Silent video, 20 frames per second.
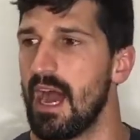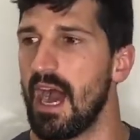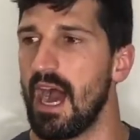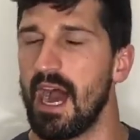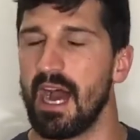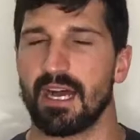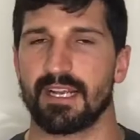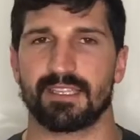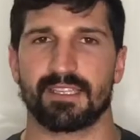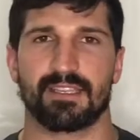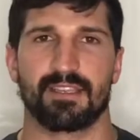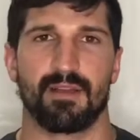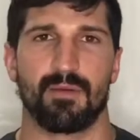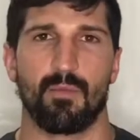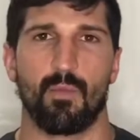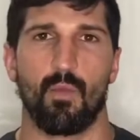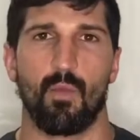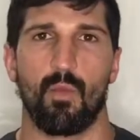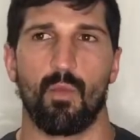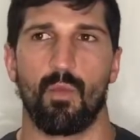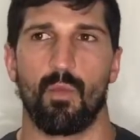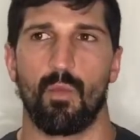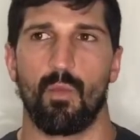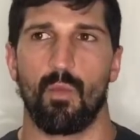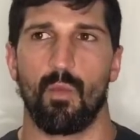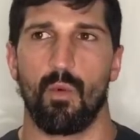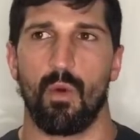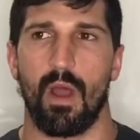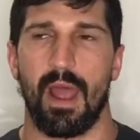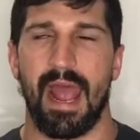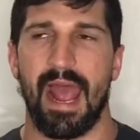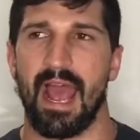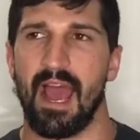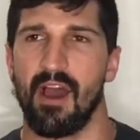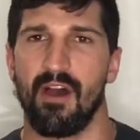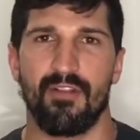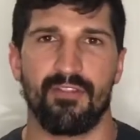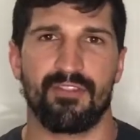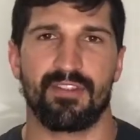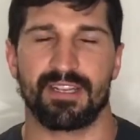ask them
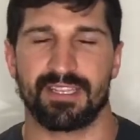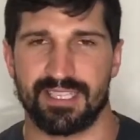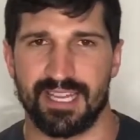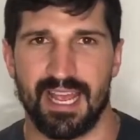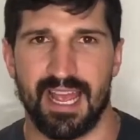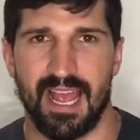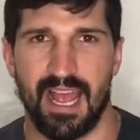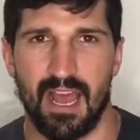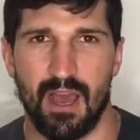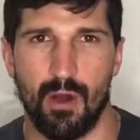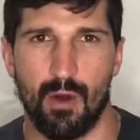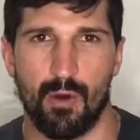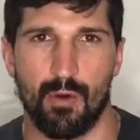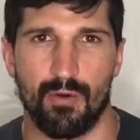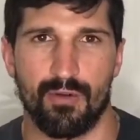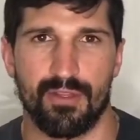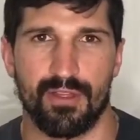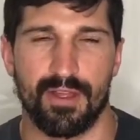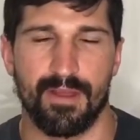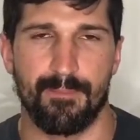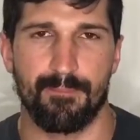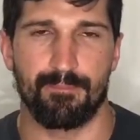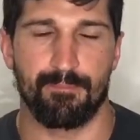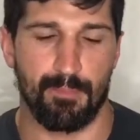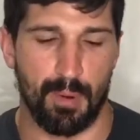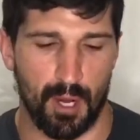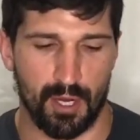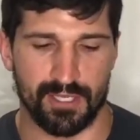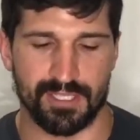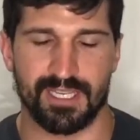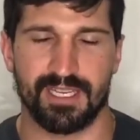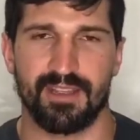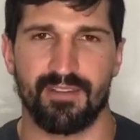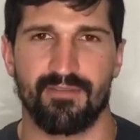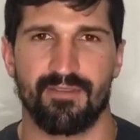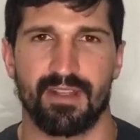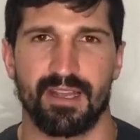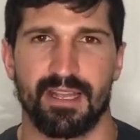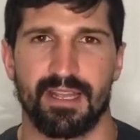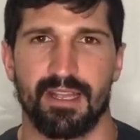how does their health
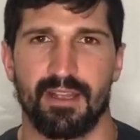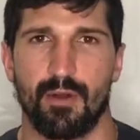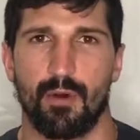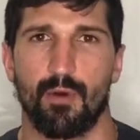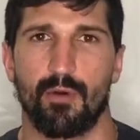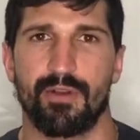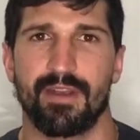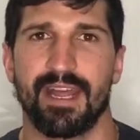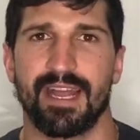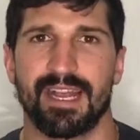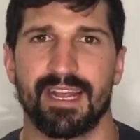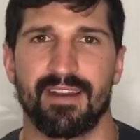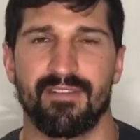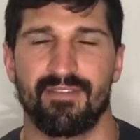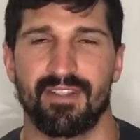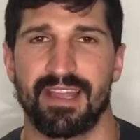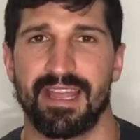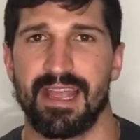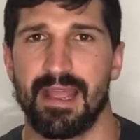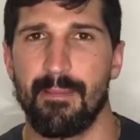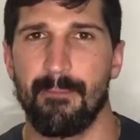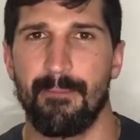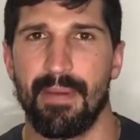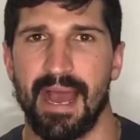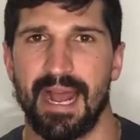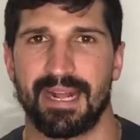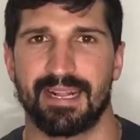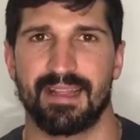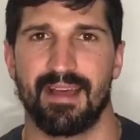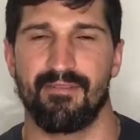positively or negatively impact